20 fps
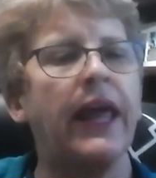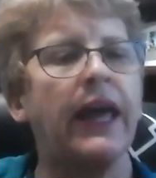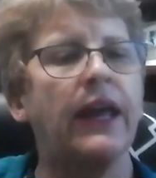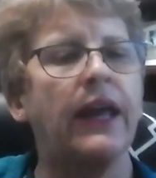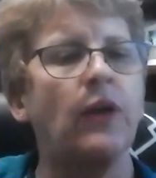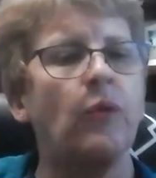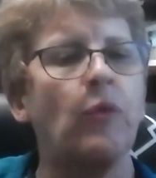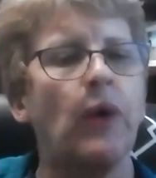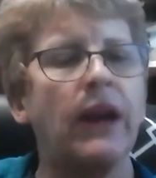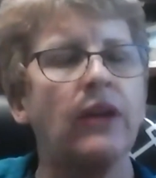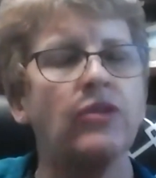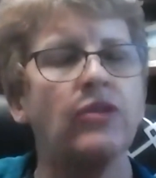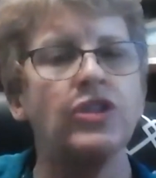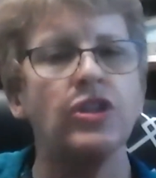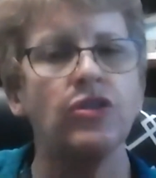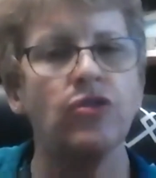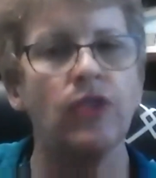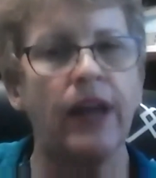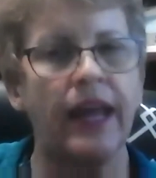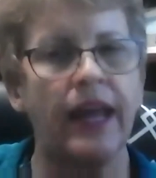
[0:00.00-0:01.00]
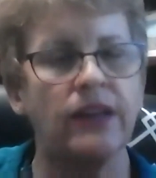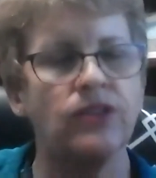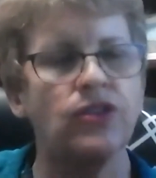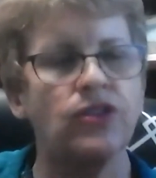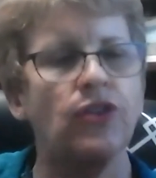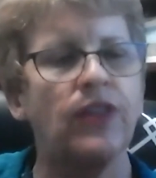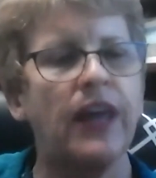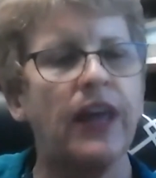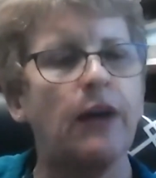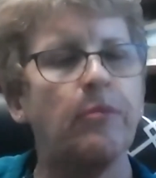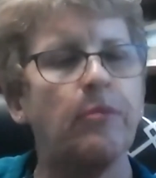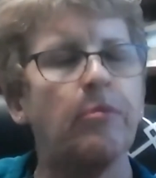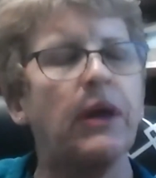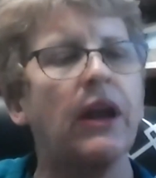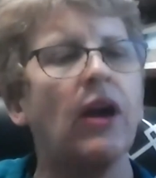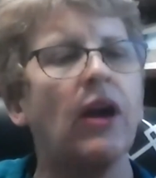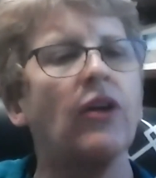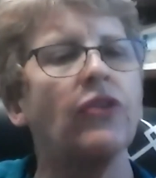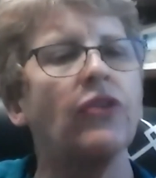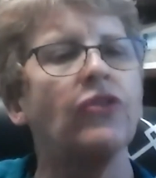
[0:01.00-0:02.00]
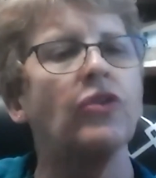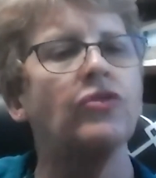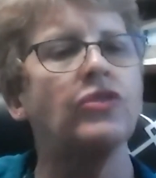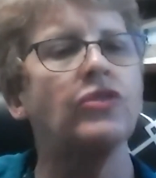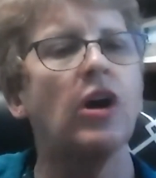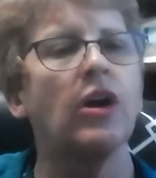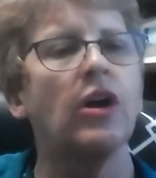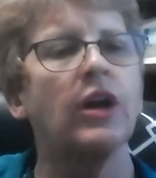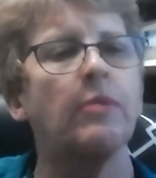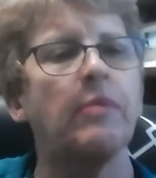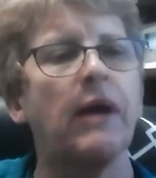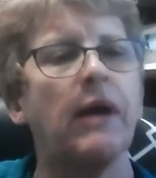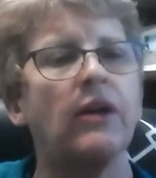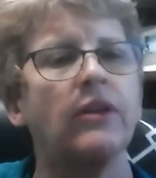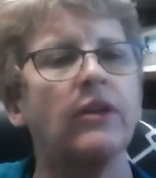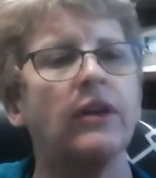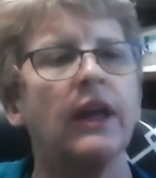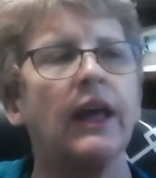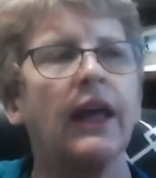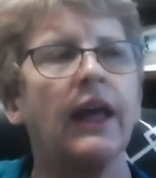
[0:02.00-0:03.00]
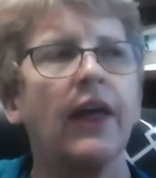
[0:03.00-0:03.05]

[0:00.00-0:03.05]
Anna, why don't you answer that, but also talk about